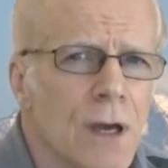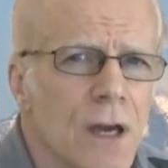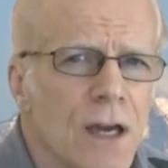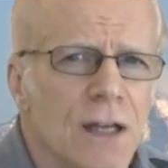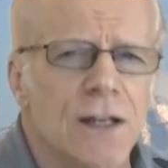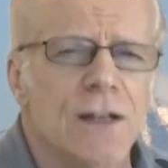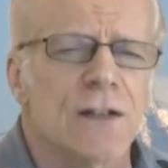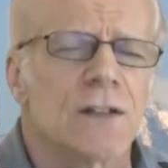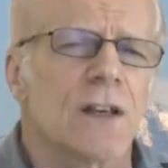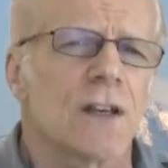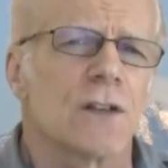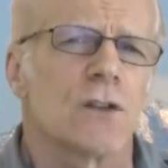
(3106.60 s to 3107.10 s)

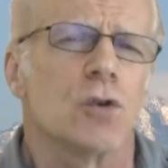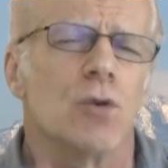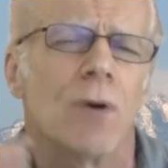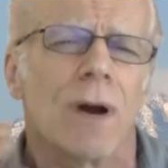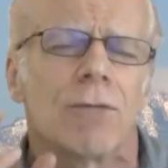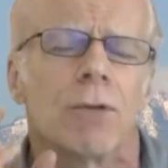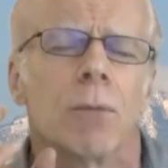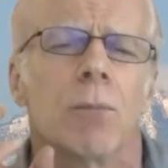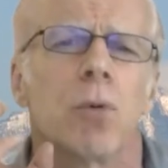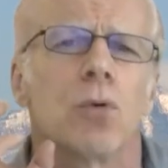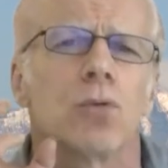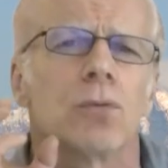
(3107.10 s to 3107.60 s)
And He says,
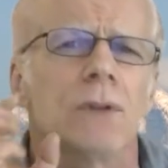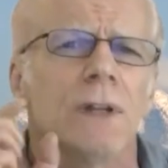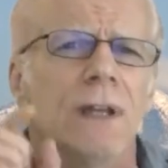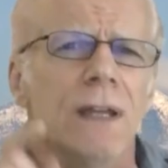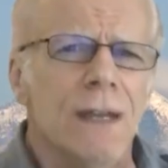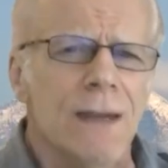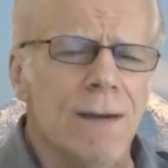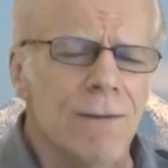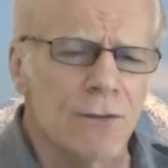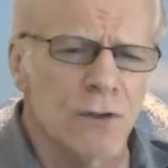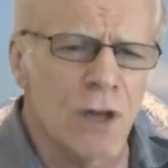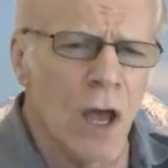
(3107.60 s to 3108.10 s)
whoever
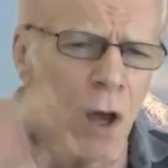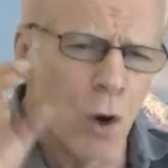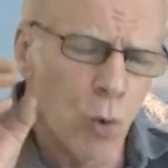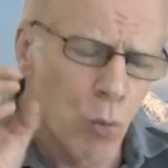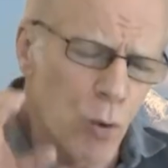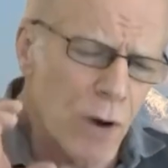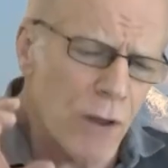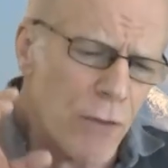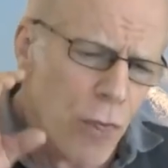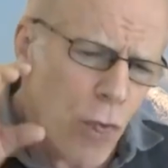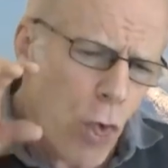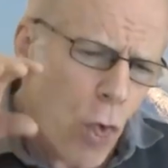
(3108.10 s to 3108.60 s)
believes
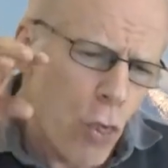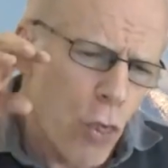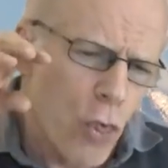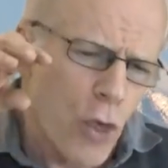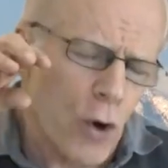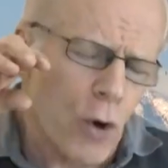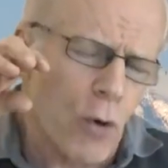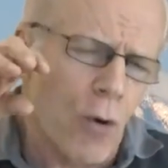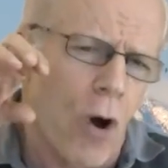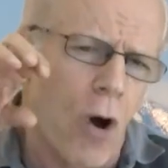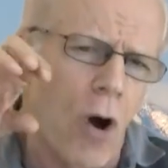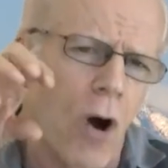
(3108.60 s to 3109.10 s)
with
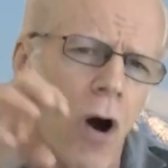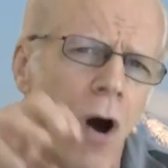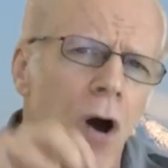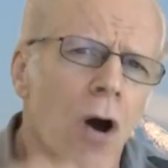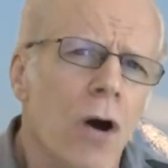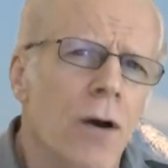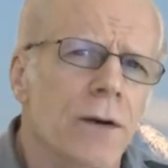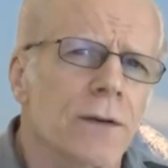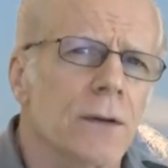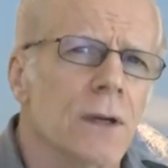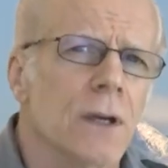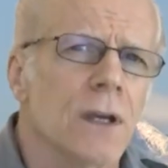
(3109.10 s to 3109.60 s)
their
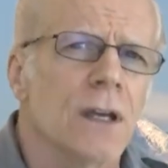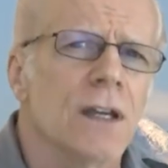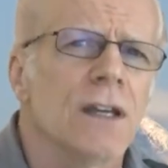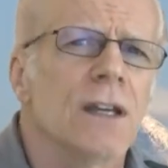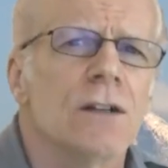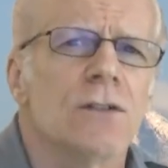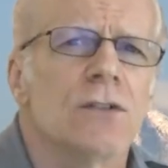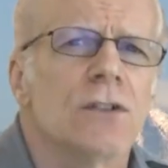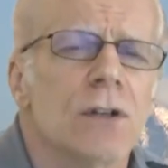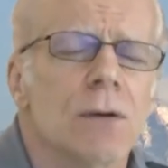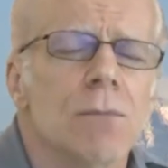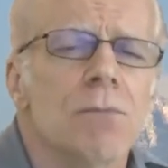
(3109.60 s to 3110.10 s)
heart
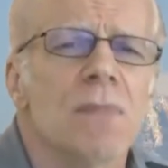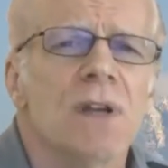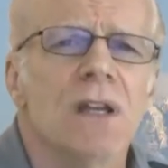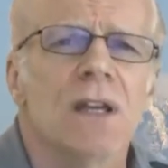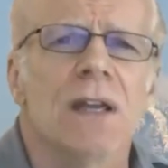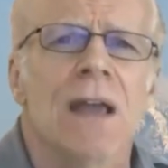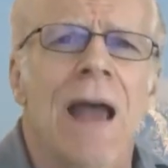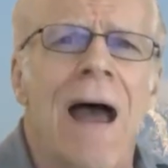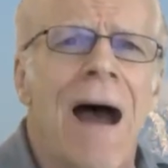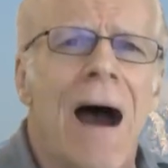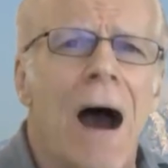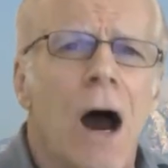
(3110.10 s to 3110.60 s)
into
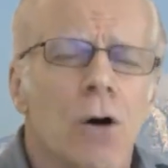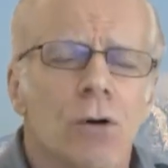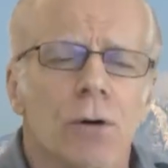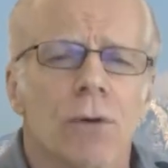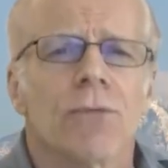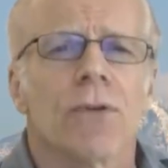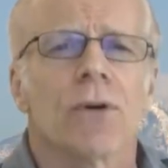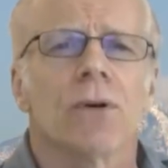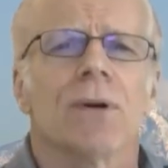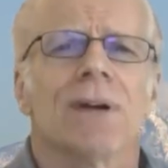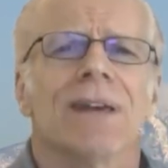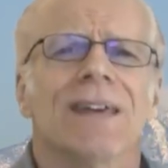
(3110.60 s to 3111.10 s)
Me, out
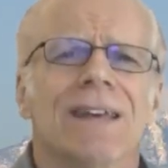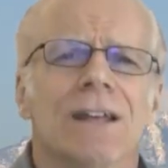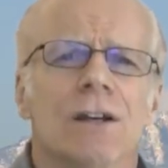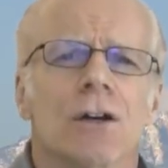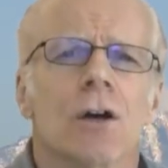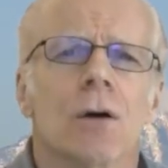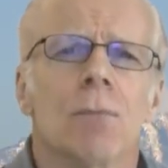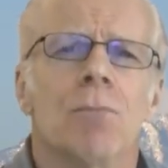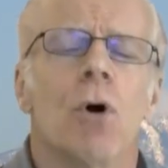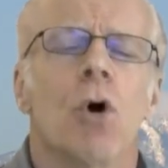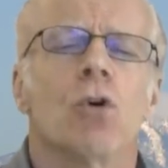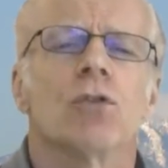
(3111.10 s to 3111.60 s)
of their
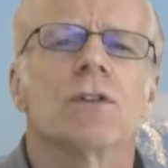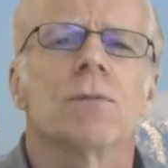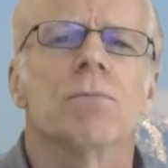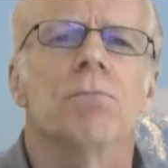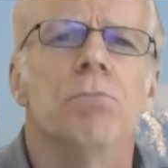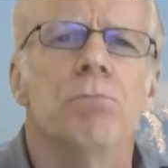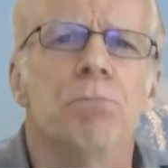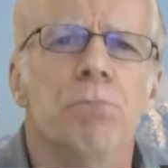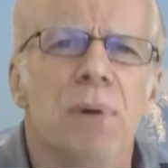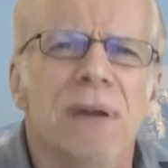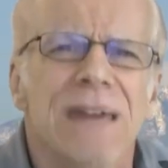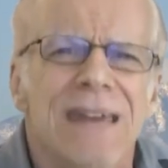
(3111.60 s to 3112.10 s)
innermost
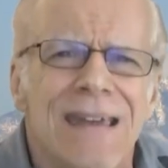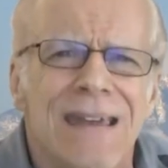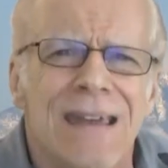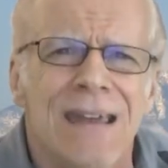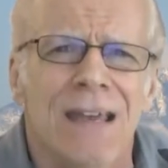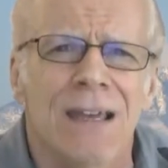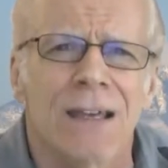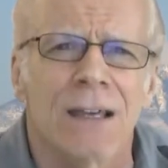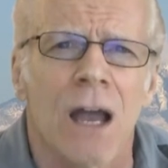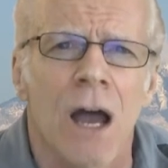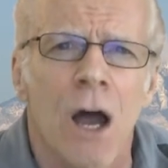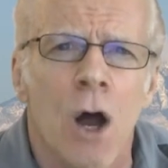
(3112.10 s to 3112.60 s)

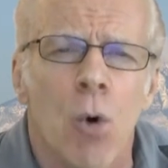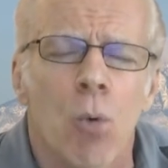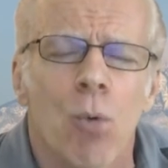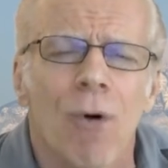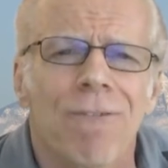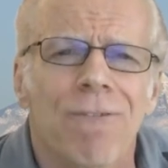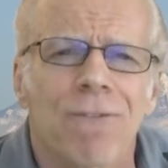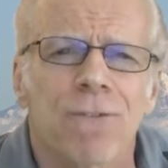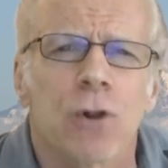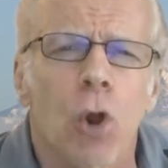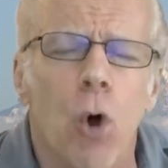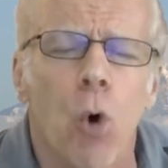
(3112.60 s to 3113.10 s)
being
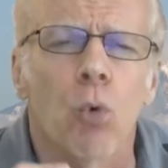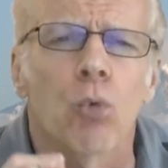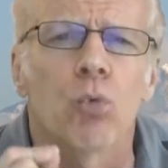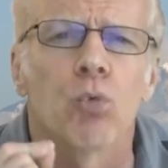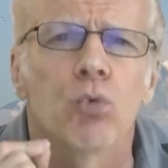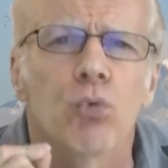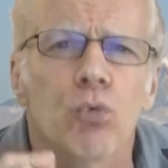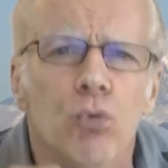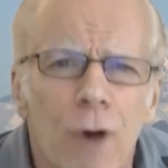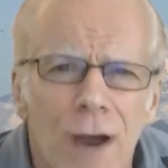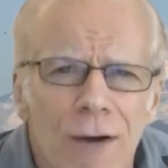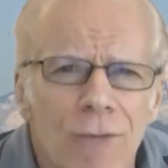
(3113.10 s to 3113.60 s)
will flow
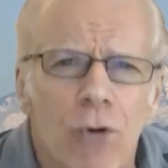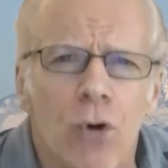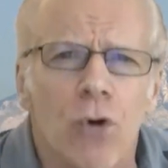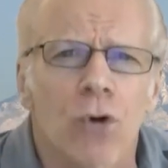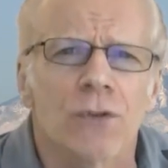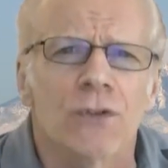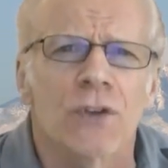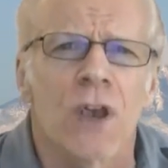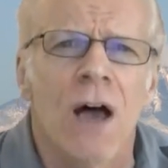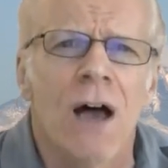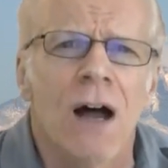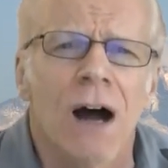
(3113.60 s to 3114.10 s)

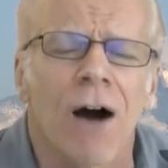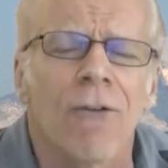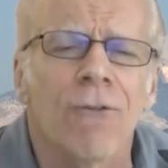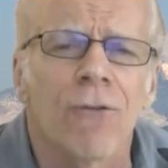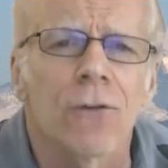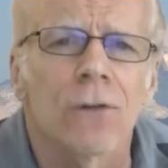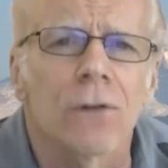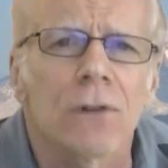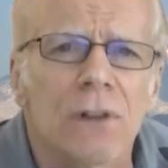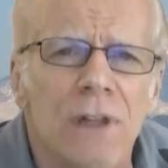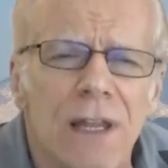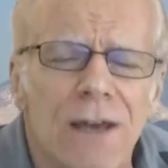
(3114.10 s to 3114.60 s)
rivers
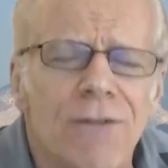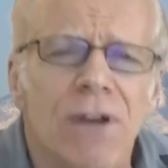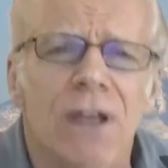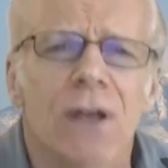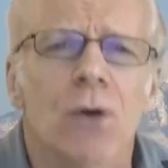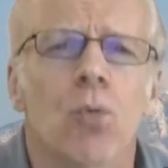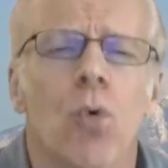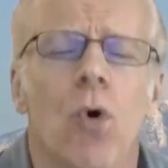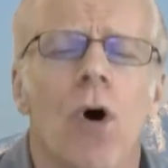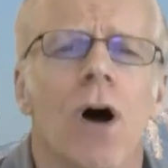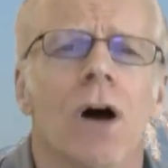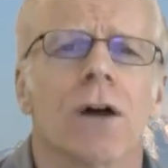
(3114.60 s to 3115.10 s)
of
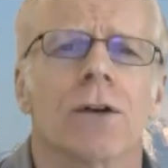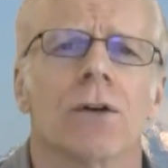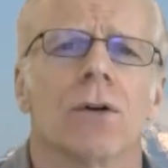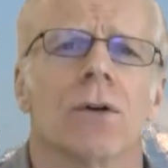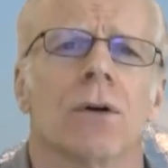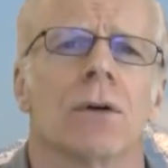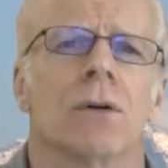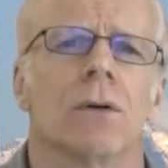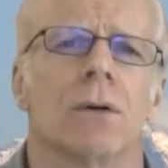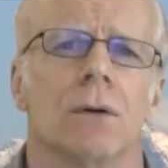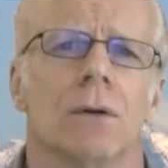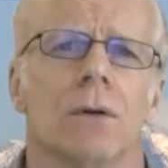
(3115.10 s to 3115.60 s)
living
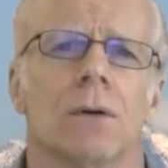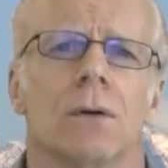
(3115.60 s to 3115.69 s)
water.